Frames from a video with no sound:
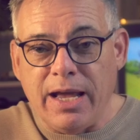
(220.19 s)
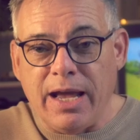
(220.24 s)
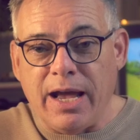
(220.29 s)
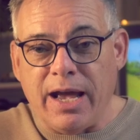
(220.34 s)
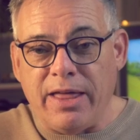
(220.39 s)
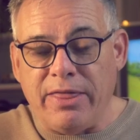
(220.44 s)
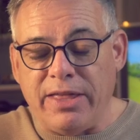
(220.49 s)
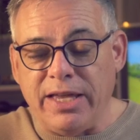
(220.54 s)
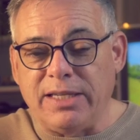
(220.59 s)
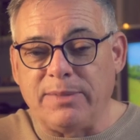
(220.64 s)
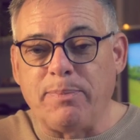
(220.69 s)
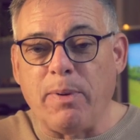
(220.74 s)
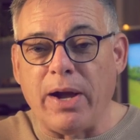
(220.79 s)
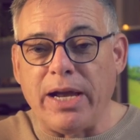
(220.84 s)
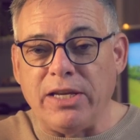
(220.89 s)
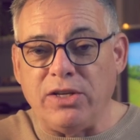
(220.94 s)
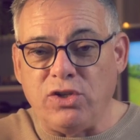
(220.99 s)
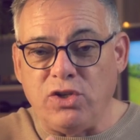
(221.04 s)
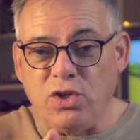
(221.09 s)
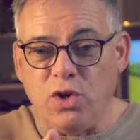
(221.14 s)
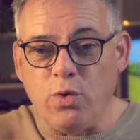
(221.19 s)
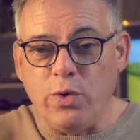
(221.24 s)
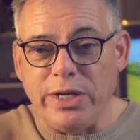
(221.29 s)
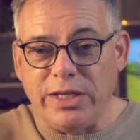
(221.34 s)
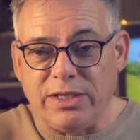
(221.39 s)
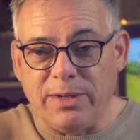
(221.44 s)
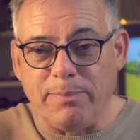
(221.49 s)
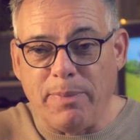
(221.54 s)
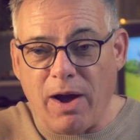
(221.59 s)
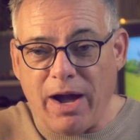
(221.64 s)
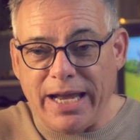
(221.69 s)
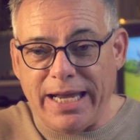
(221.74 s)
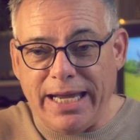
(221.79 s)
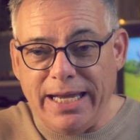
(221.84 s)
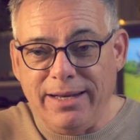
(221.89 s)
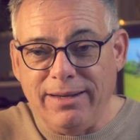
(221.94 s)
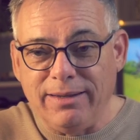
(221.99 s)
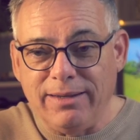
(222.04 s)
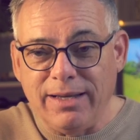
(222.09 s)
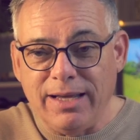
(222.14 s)
And this binds you into
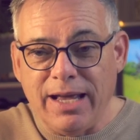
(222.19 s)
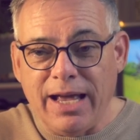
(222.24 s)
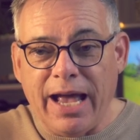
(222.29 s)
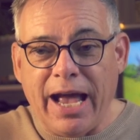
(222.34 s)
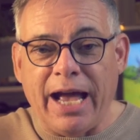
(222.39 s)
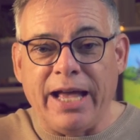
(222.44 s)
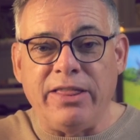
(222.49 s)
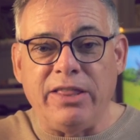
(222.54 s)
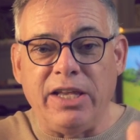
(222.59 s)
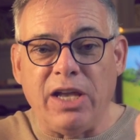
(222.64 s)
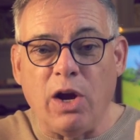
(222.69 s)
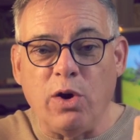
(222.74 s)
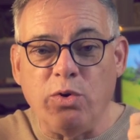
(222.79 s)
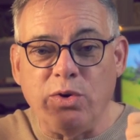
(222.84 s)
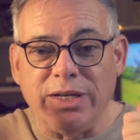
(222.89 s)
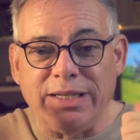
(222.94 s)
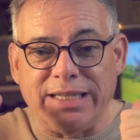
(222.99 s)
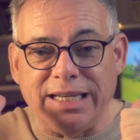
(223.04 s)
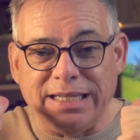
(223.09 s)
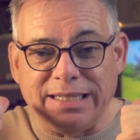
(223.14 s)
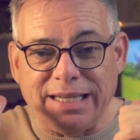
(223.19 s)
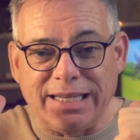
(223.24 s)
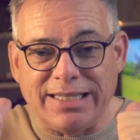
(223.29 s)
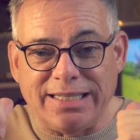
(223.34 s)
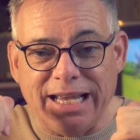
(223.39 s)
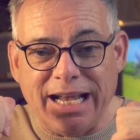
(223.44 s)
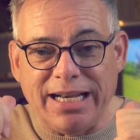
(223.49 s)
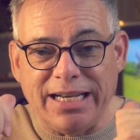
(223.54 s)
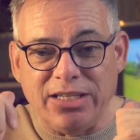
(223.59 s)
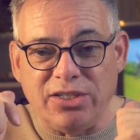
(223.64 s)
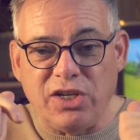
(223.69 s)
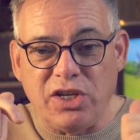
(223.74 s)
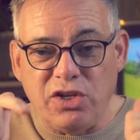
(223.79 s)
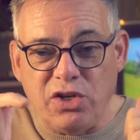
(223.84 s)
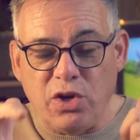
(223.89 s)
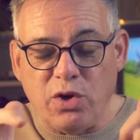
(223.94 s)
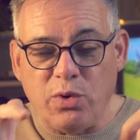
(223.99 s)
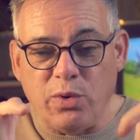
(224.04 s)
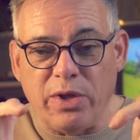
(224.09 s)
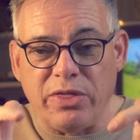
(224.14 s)
buying and the owners into selling to
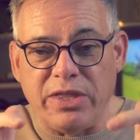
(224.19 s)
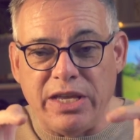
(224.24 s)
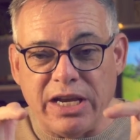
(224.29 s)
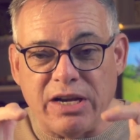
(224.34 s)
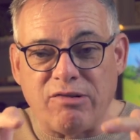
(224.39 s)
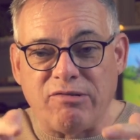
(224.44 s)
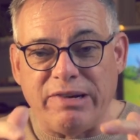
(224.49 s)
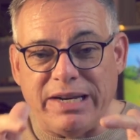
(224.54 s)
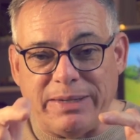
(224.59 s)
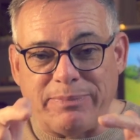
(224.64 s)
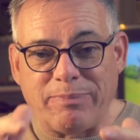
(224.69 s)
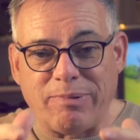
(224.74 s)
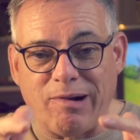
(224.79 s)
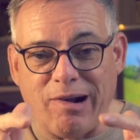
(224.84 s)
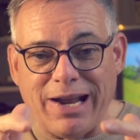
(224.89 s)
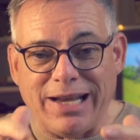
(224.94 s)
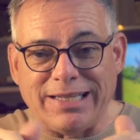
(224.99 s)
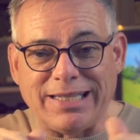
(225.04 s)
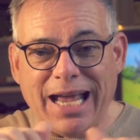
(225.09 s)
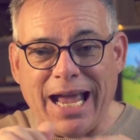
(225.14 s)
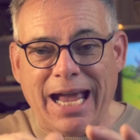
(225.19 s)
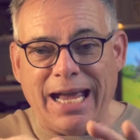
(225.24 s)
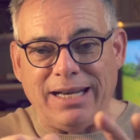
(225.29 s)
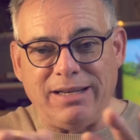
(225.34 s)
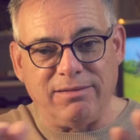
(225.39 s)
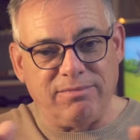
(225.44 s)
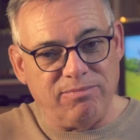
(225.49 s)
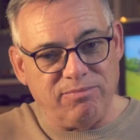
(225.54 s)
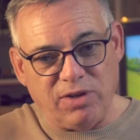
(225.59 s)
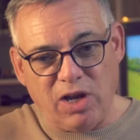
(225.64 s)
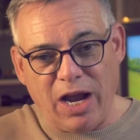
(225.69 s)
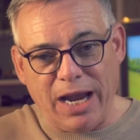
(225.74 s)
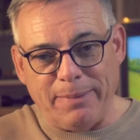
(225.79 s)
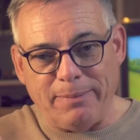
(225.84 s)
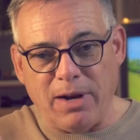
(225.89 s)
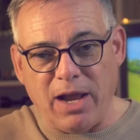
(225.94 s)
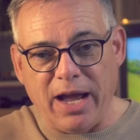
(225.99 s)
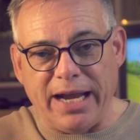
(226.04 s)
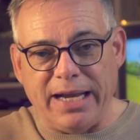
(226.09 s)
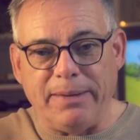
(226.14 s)
you at the agreed price and
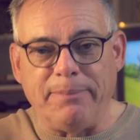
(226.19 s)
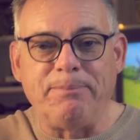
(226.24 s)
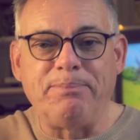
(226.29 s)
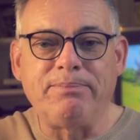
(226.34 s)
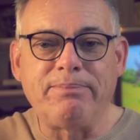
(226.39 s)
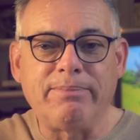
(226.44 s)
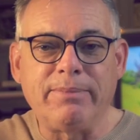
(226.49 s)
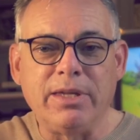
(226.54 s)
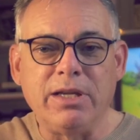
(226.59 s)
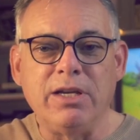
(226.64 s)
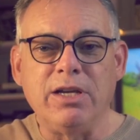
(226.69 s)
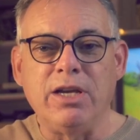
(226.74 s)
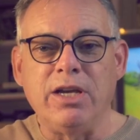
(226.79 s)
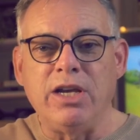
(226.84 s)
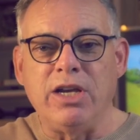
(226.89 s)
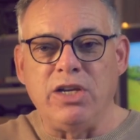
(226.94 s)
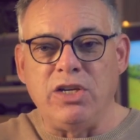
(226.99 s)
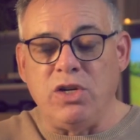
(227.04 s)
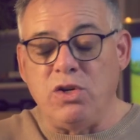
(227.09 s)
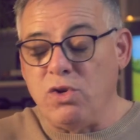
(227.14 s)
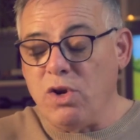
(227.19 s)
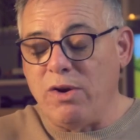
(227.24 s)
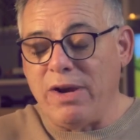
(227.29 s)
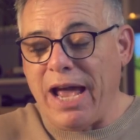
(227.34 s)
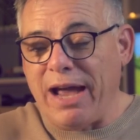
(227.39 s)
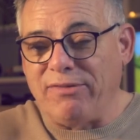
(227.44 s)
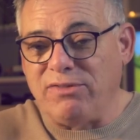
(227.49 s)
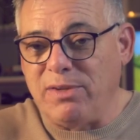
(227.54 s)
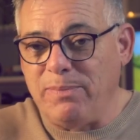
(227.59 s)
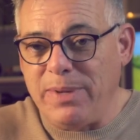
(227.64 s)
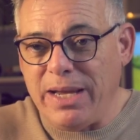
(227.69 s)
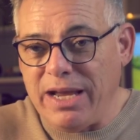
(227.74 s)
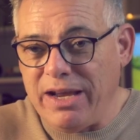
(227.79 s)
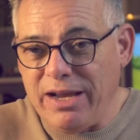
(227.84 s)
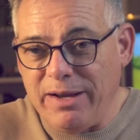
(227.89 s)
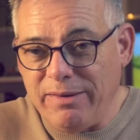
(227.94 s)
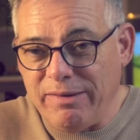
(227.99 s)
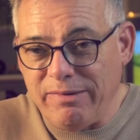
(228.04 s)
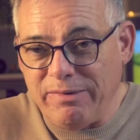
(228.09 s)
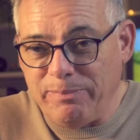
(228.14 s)
timeline. You don't have to be
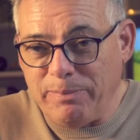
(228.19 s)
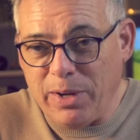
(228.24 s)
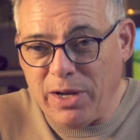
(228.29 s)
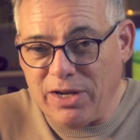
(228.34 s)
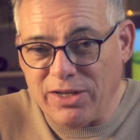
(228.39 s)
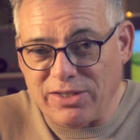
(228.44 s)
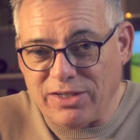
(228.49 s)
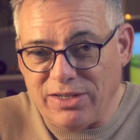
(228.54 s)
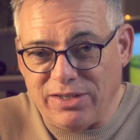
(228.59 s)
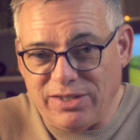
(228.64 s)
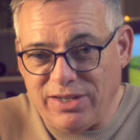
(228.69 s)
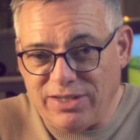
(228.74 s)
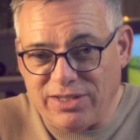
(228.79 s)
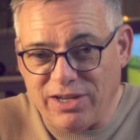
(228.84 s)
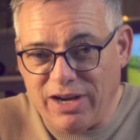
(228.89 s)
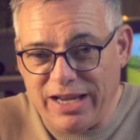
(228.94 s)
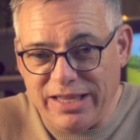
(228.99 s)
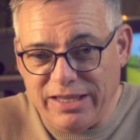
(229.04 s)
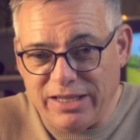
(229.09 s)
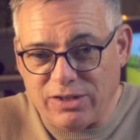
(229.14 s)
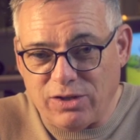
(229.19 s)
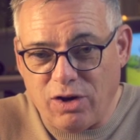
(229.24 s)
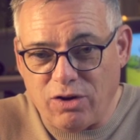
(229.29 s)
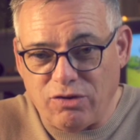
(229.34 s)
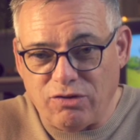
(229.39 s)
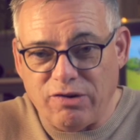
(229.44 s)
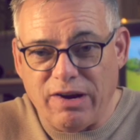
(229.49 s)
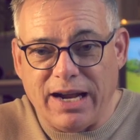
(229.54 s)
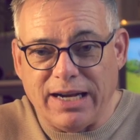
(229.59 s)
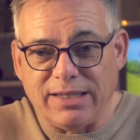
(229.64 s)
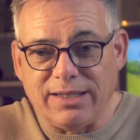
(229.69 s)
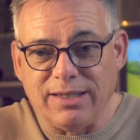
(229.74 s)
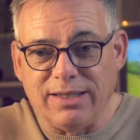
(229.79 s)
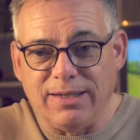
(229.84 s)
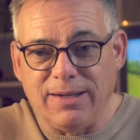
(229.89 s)
here in person to sign this contract.